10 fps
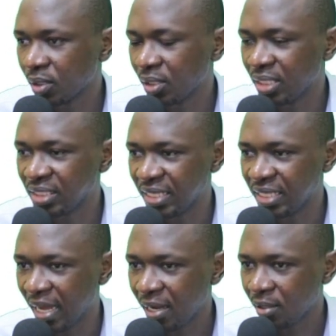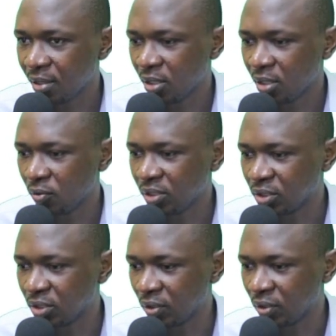this year, which
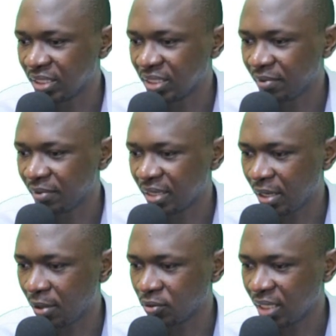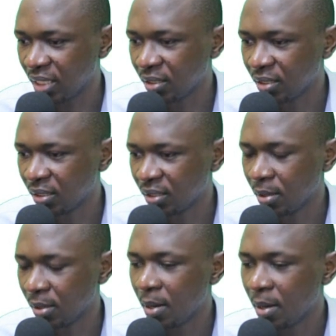is 27,000,
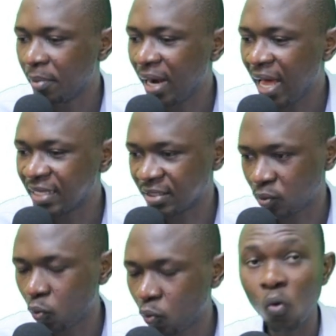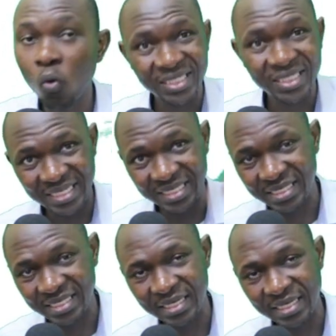plus what
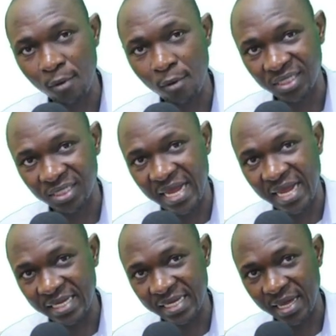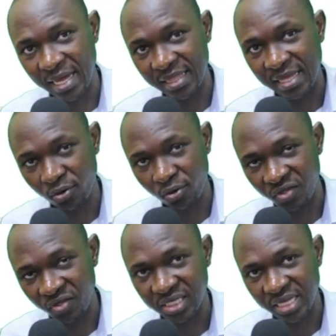is outstanding at the end of
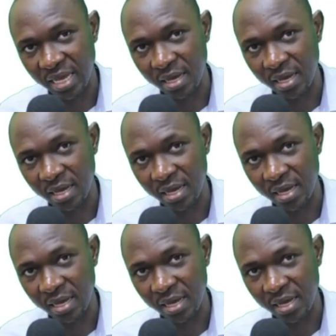this year.